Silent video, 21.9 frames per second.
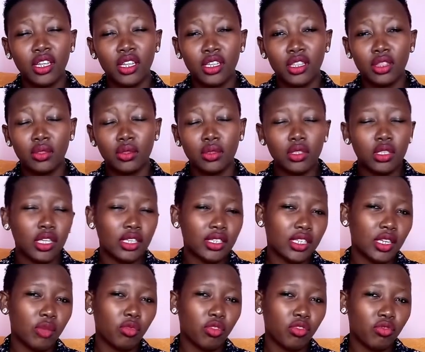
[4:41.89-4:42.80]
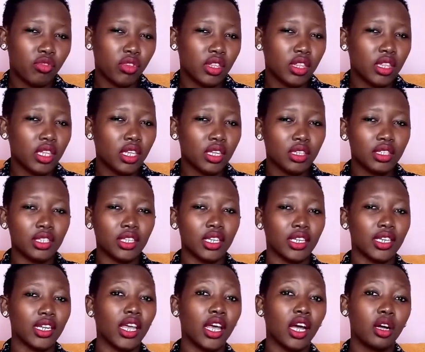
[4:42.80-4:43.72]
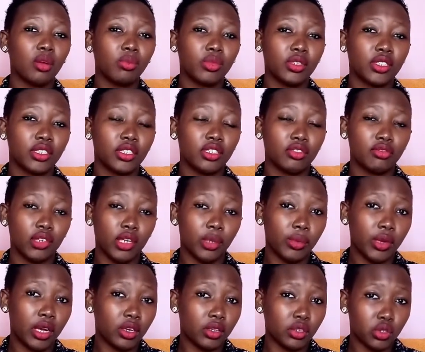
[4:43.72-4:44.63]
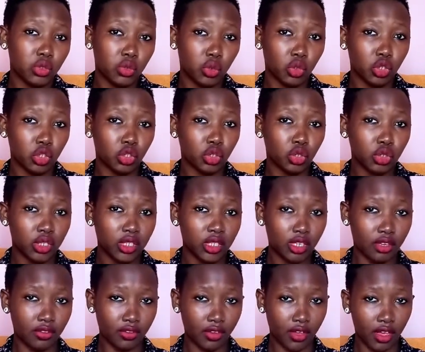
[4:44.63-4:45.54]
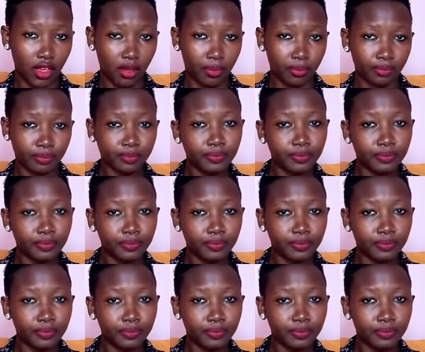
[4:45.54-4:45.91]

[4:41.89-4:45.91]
Those are some of the things that help us develop our social self care.